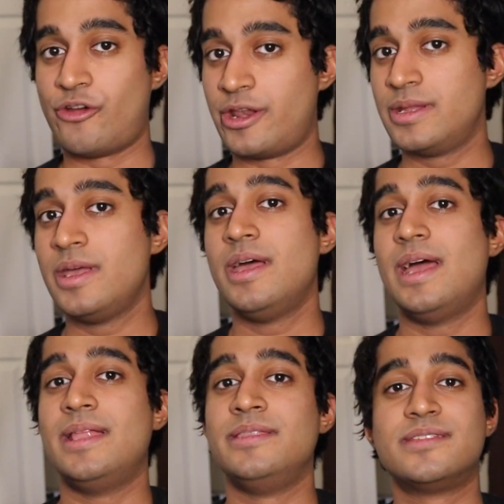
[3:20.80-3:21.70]
fund.
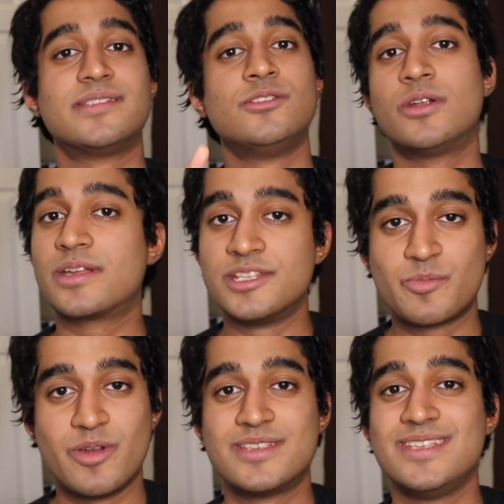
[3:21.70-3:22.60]
And this is not a
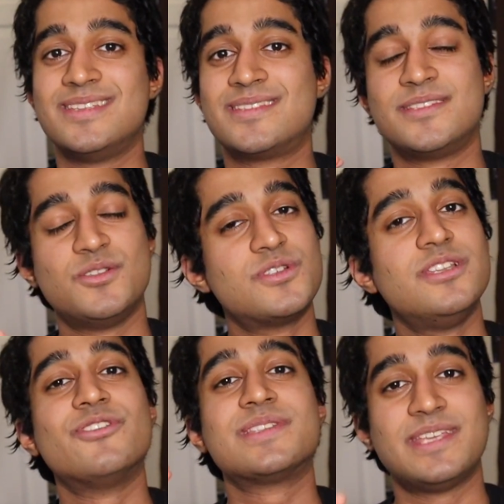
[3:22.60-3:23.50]
conspiracy, this is
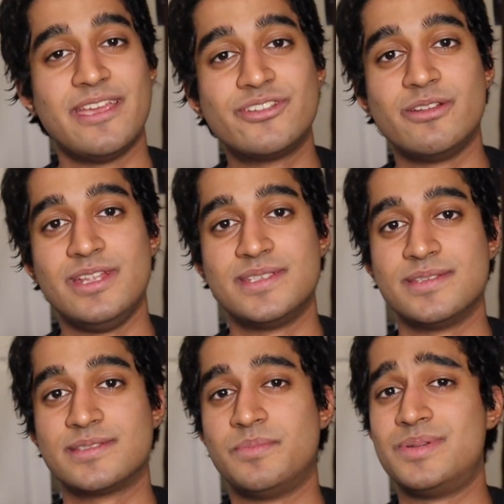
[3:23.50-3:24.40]
usually for safety
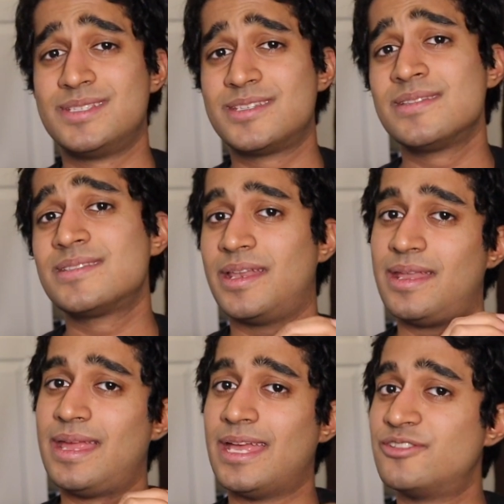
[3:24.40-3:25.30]
reasons. The positions that
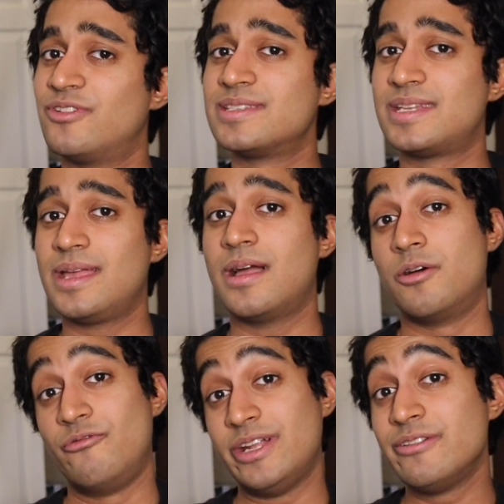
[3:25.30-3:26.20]
hedge funds take
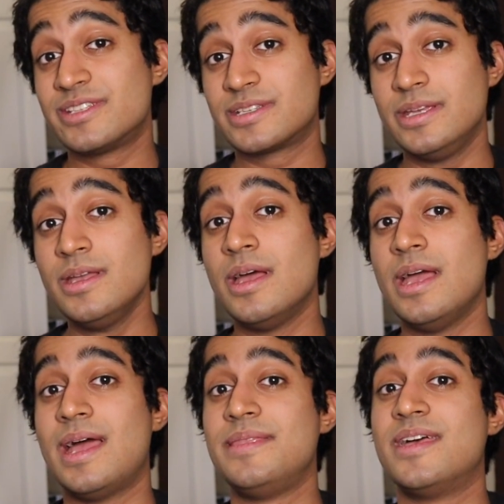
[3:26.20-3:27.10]
are very risky
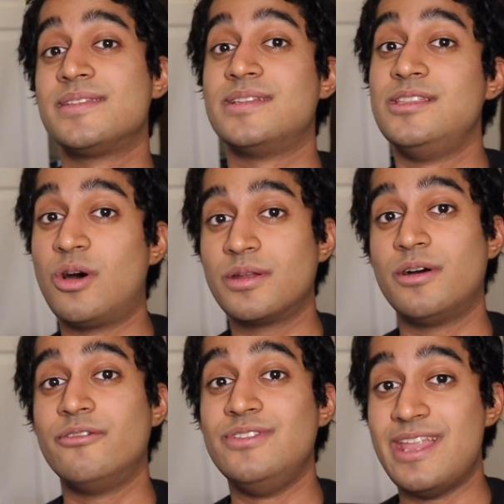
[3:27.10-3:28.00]
and there's a
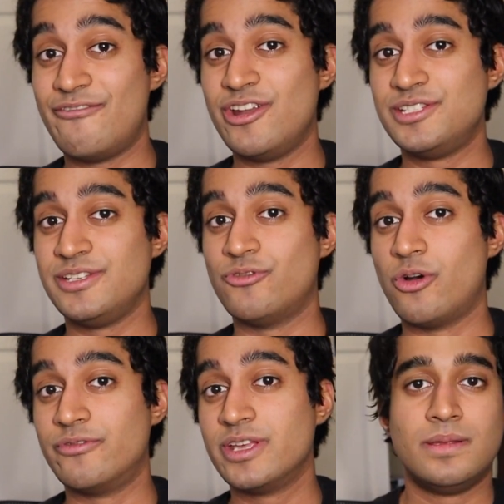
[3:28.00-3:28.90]
lot of leverage
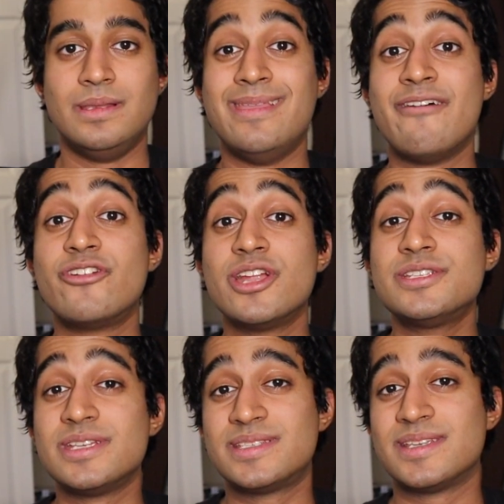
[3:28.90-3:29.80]
involved.
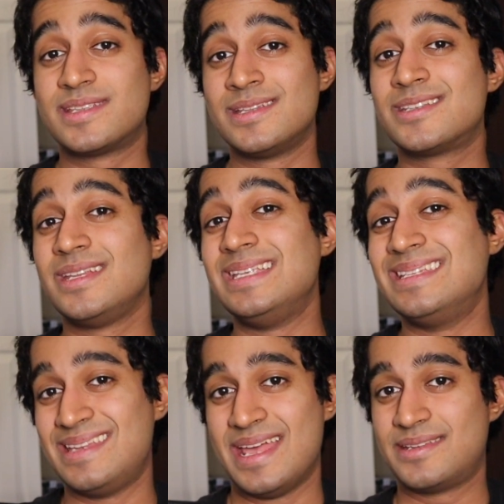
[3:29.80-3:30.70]
Leverage is essentially
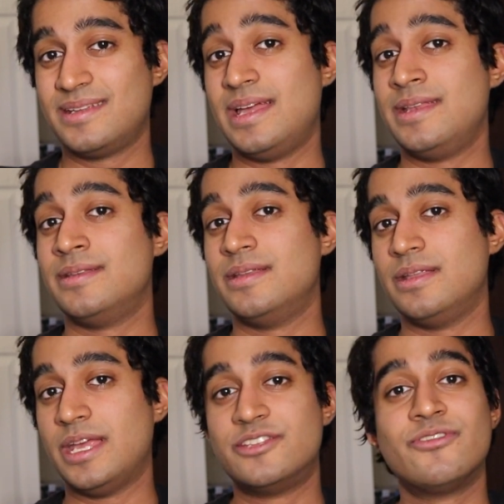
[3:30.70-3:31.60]
debt, and
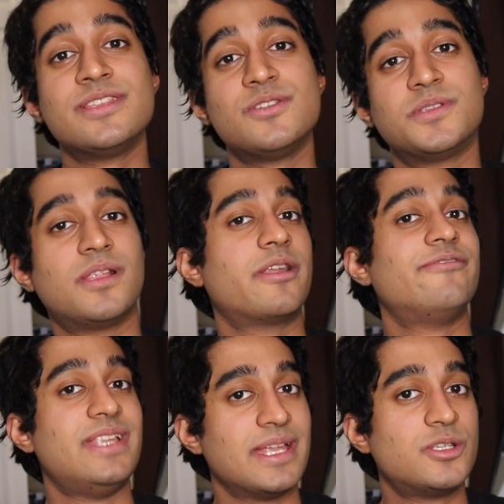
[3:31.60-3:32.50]
hedge funds use a lot
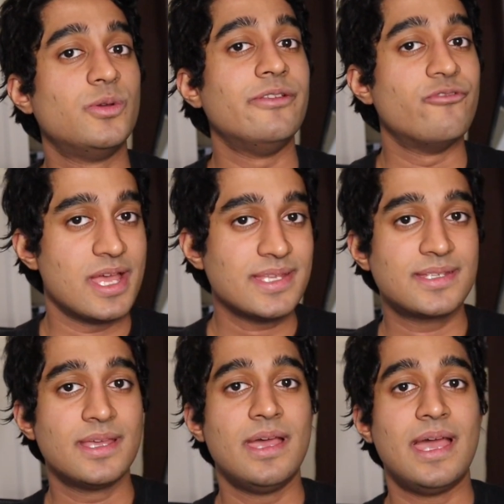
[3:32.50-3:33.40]
of debt to
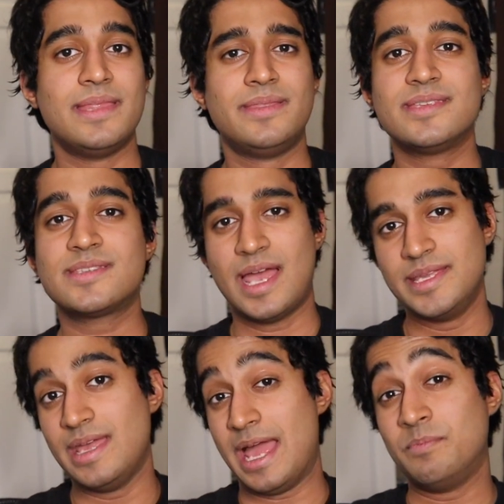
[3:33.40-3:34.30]
invest, and this
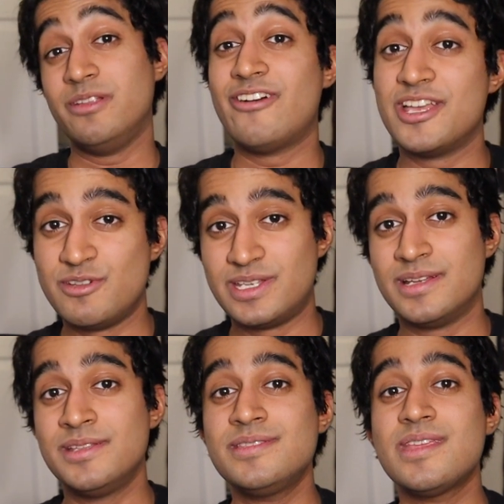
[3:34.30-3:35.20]
either amplifies
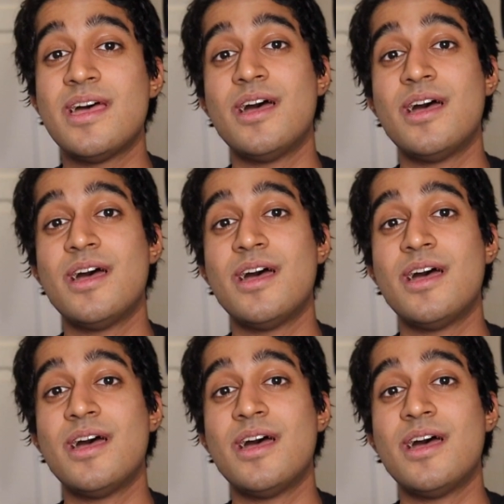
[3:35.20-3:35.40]
returns